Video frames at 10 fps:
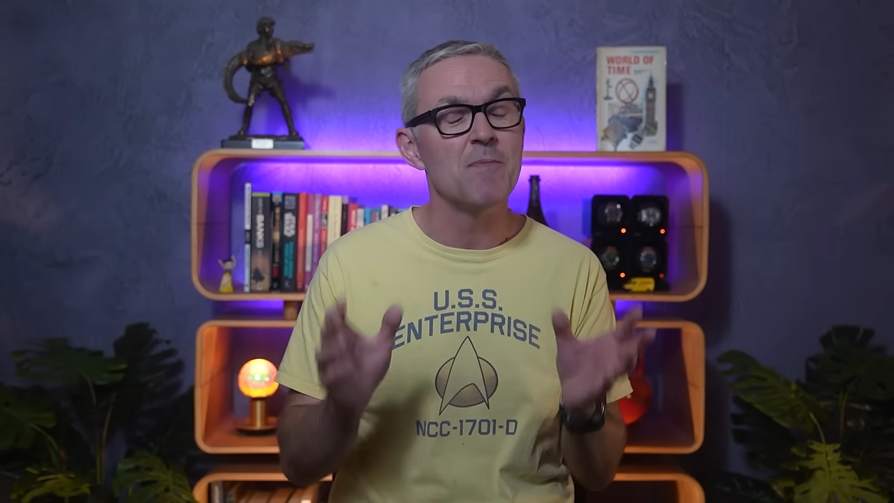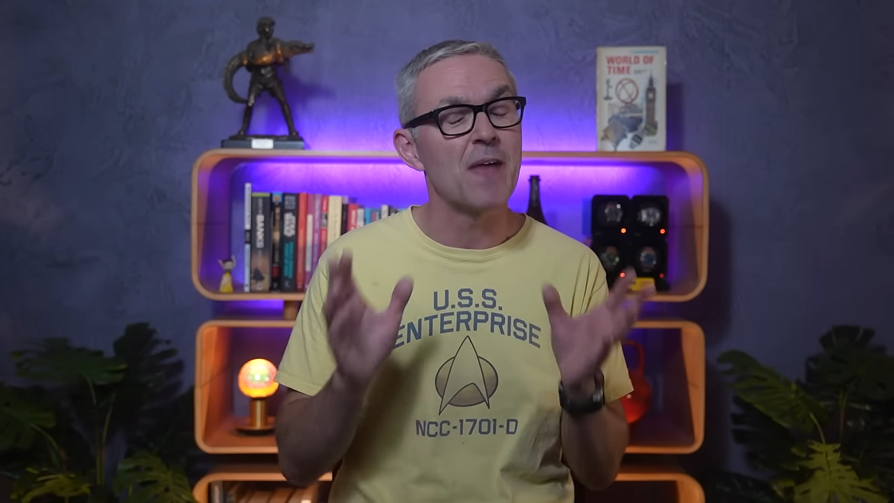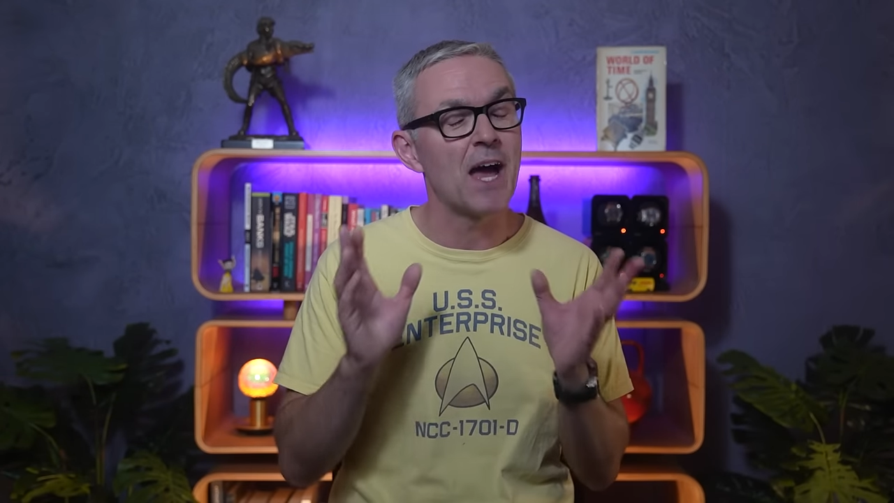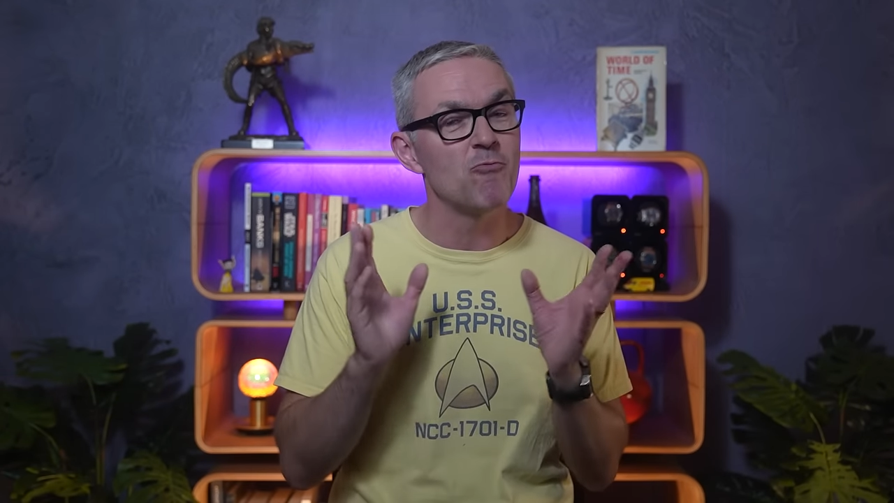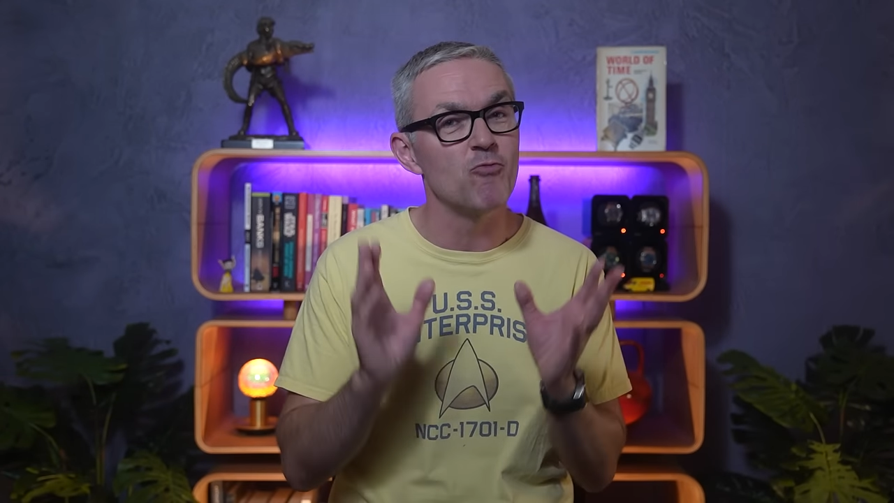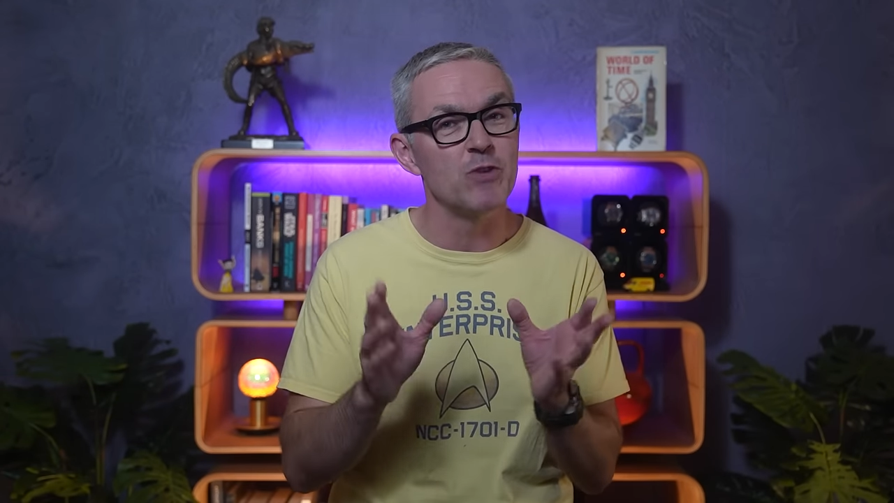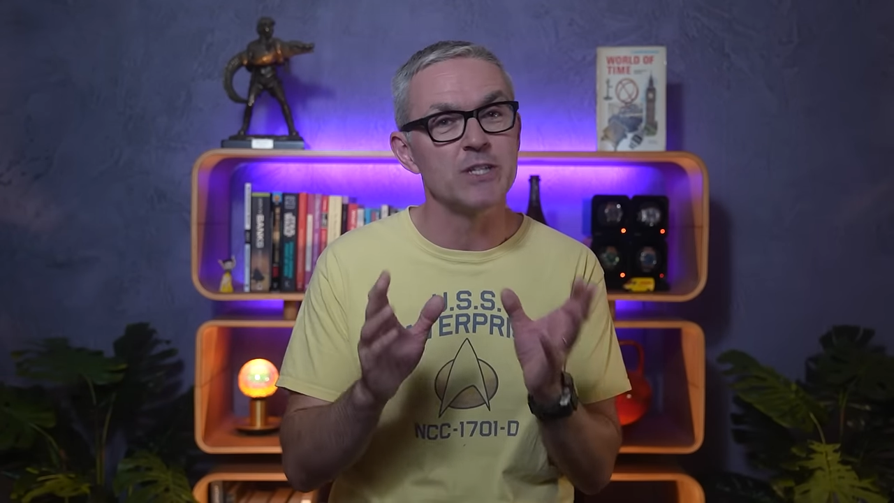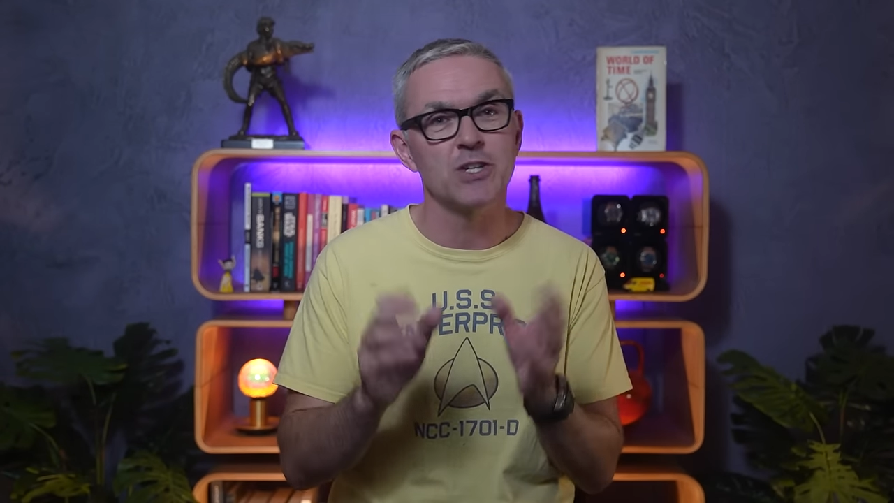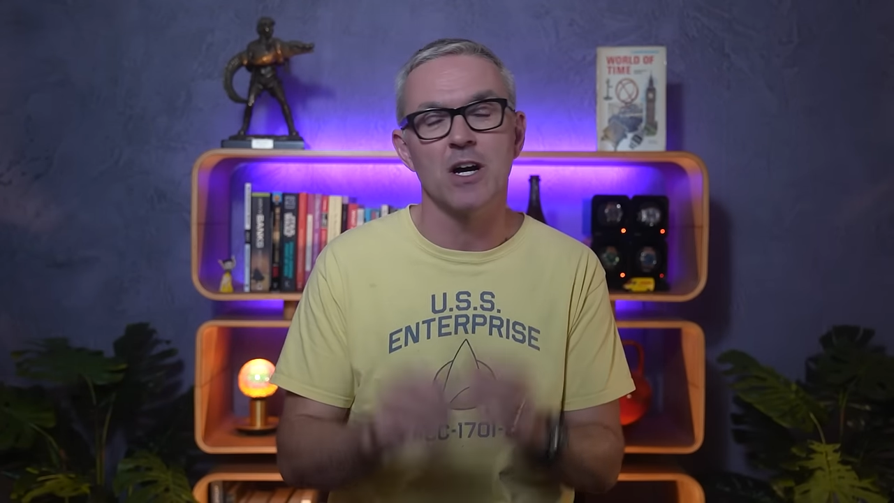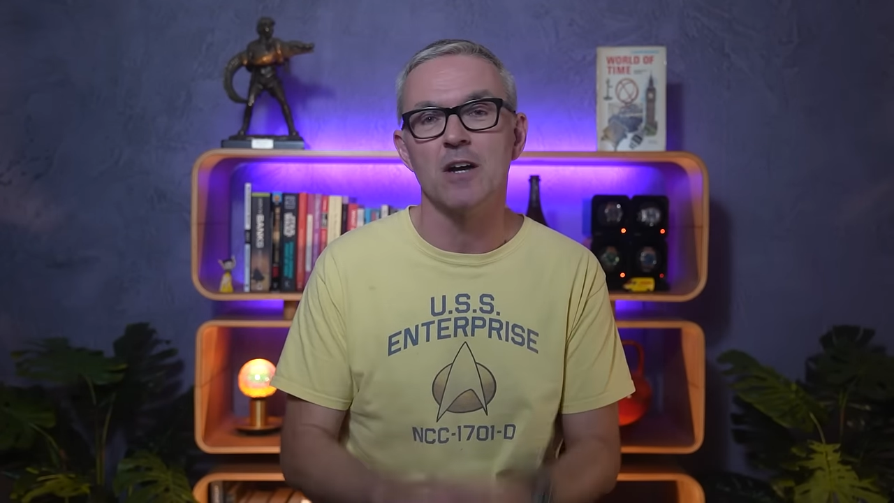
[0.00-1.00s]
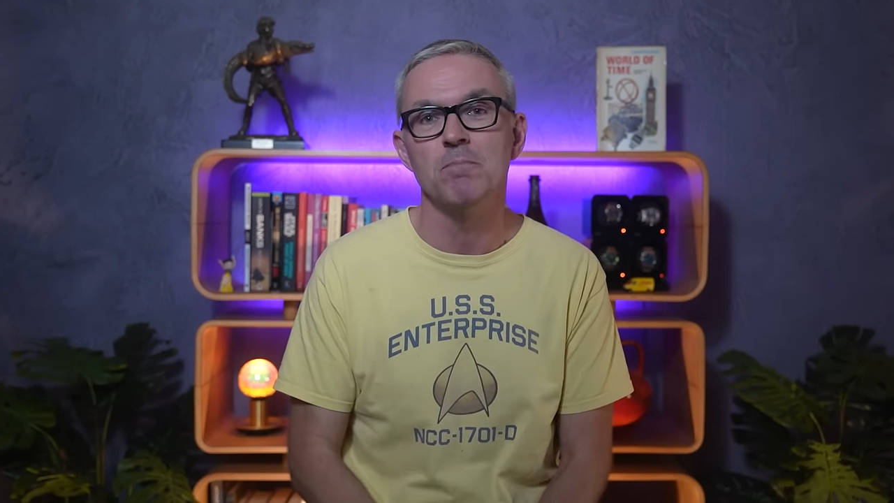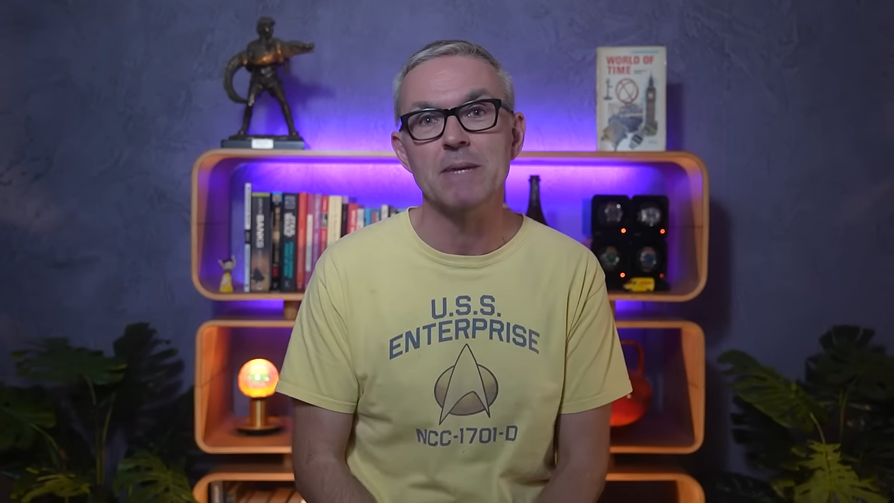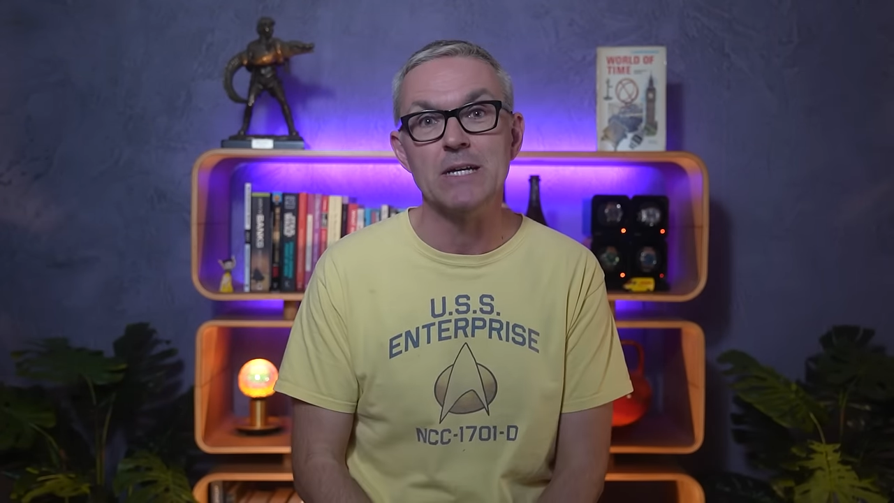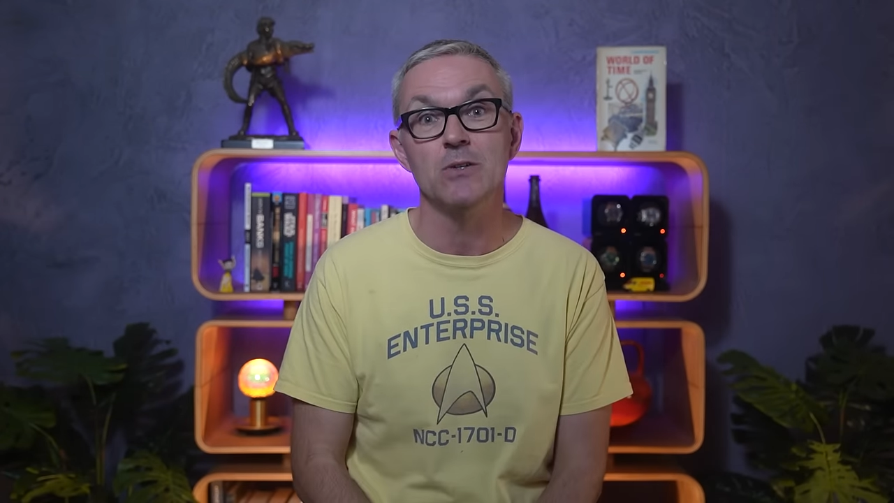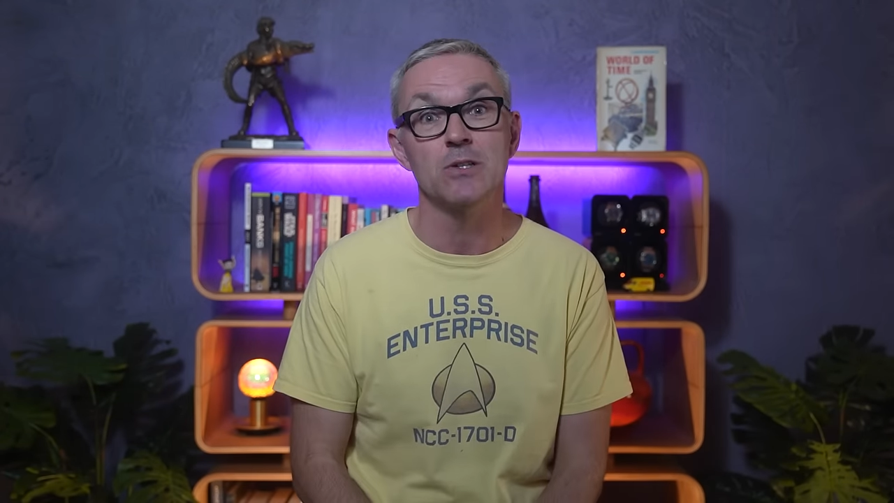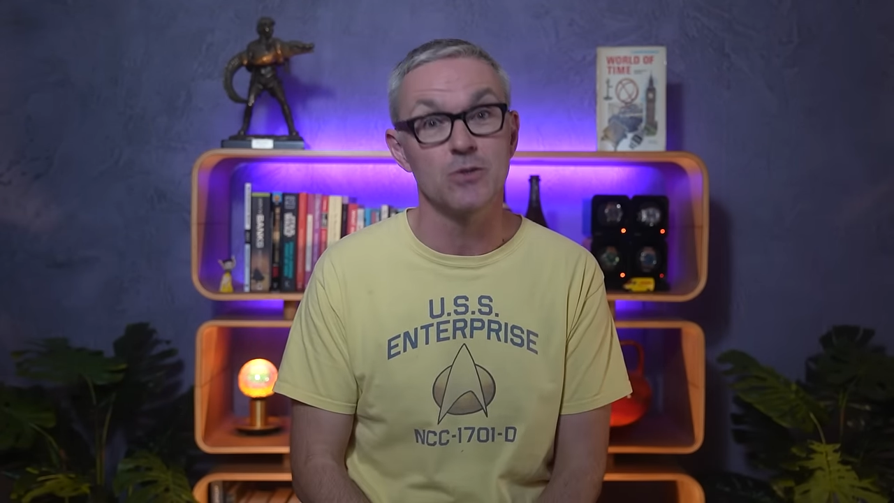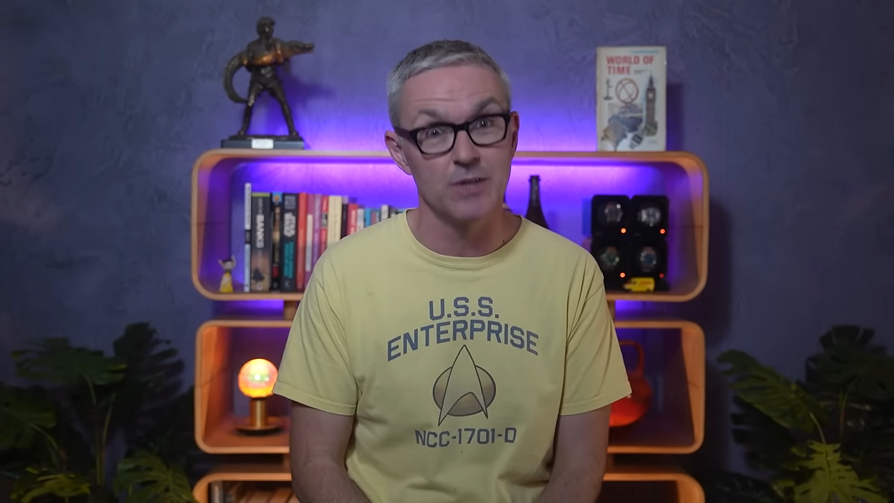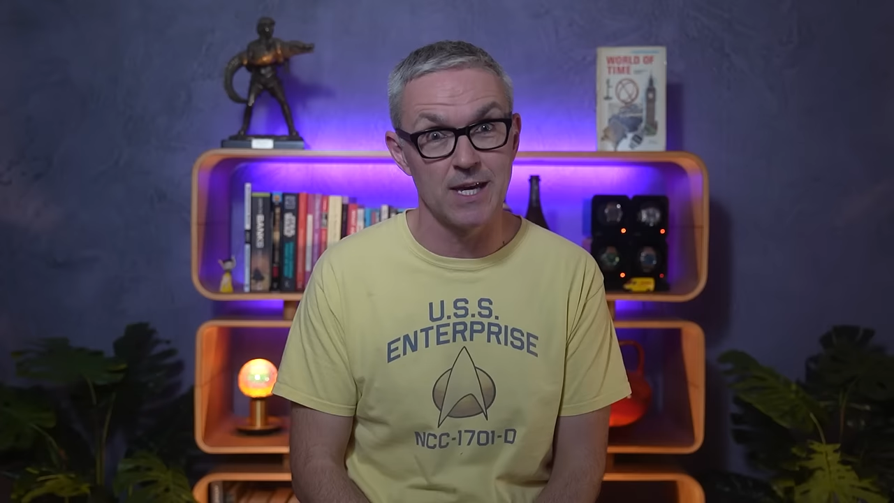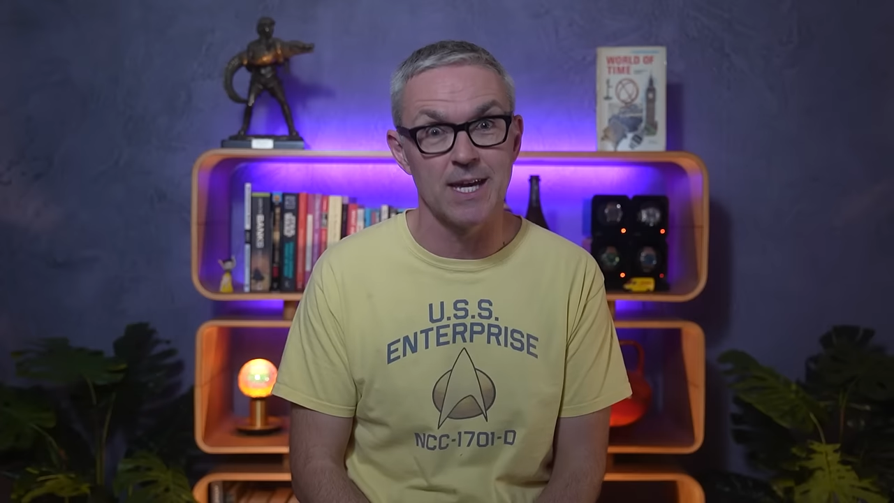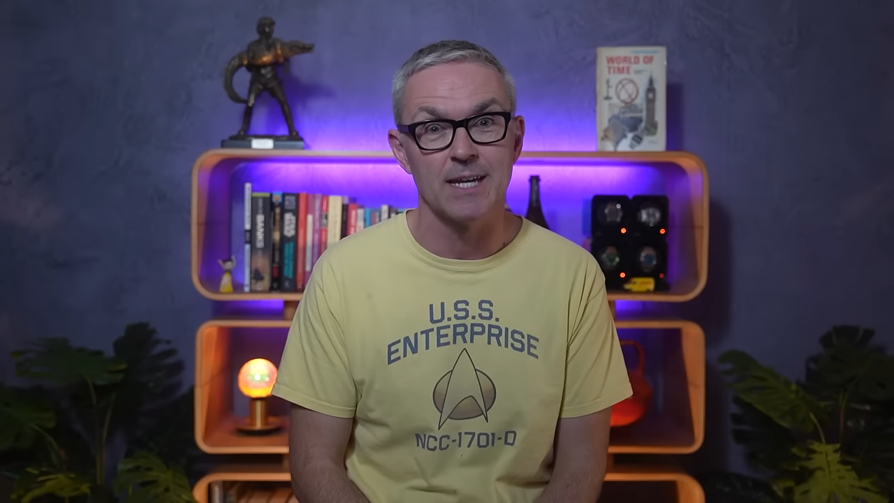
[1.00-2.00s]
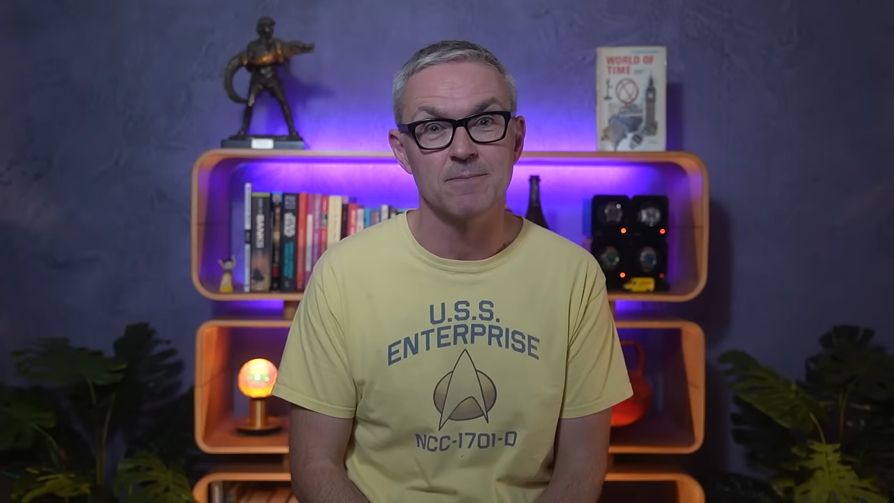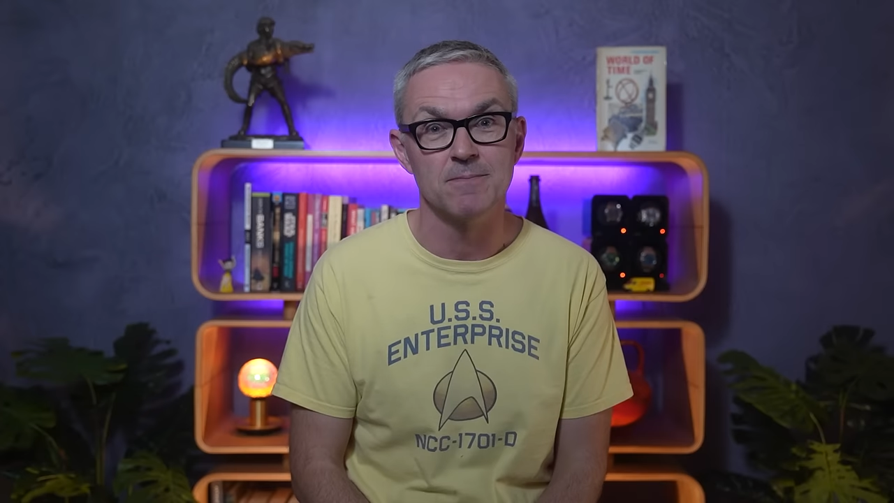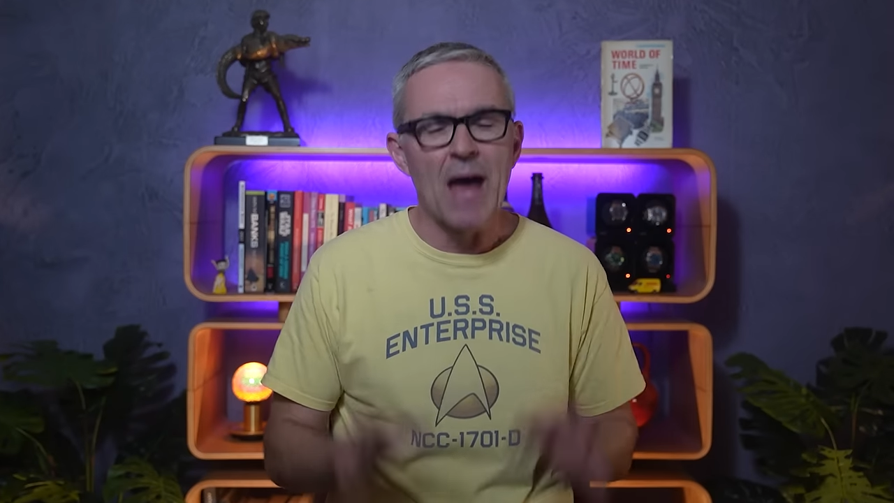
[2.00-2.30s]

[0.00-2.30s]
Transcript: than Richard Mille, do they?